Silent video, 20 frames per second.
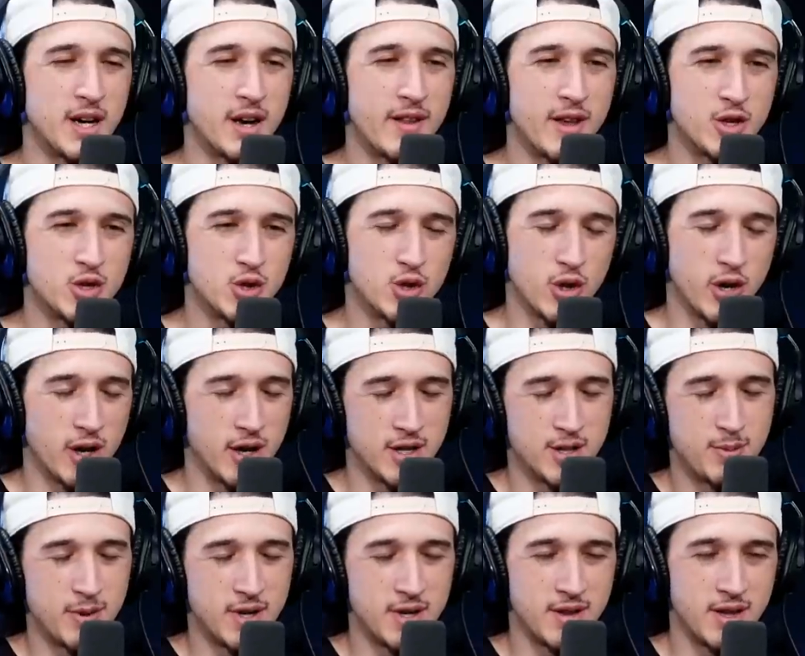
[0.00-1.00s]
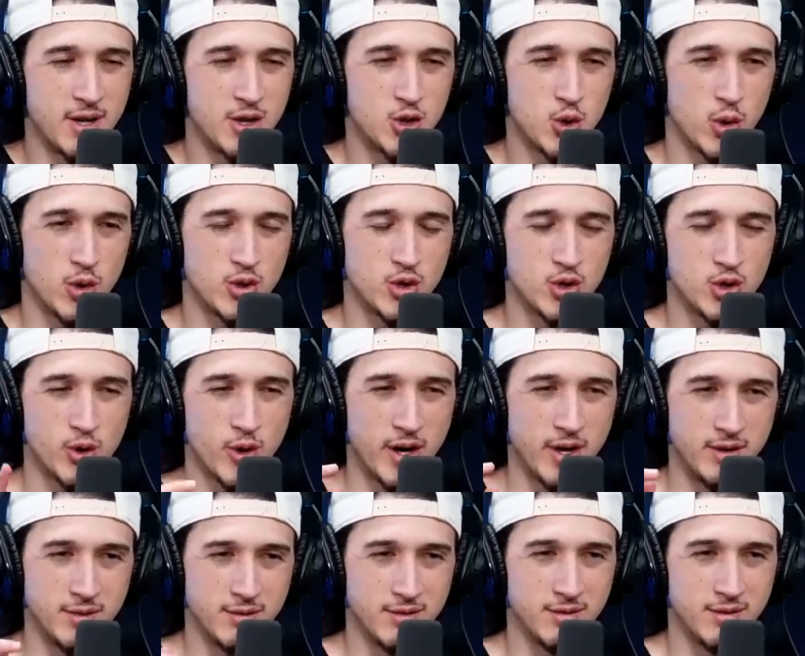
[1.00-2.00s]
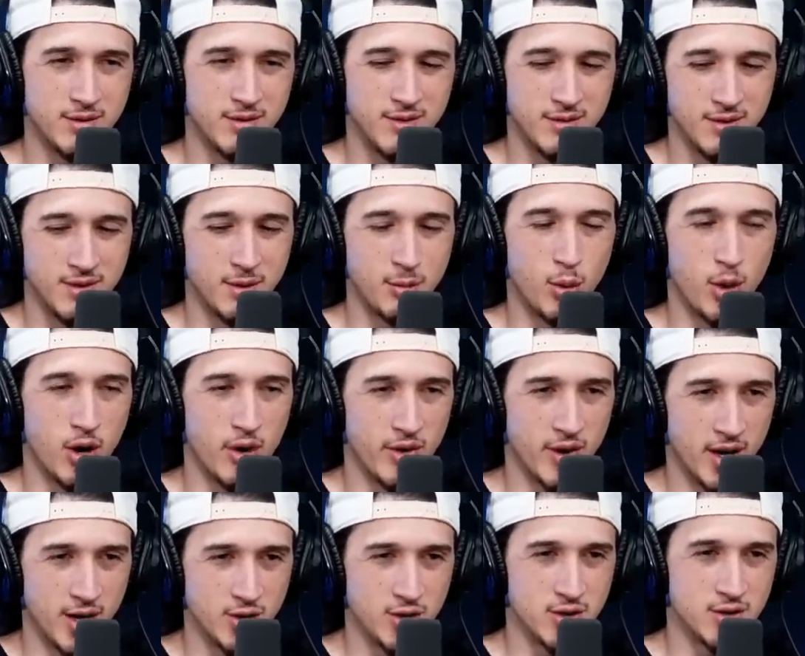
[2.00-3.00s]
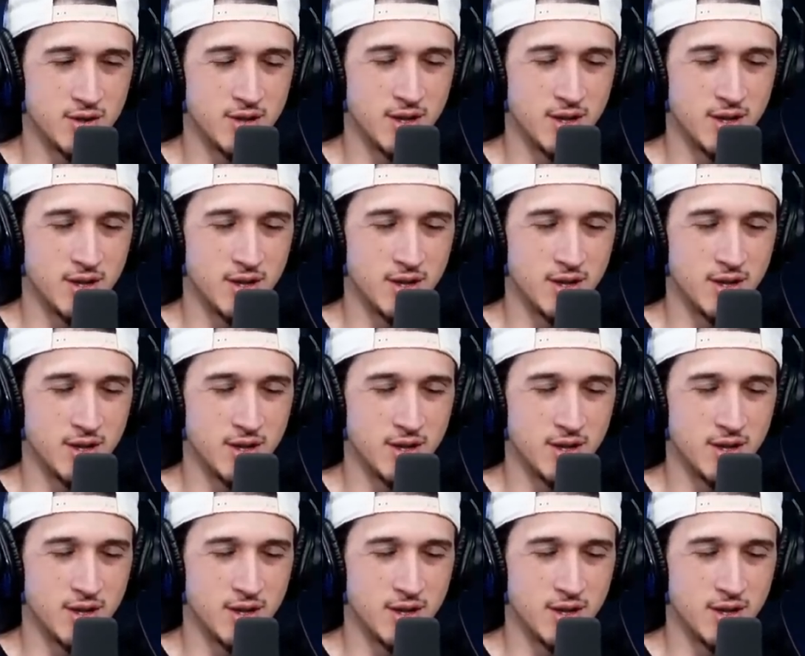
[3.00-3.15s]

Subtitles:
of that George Strait bar that I just,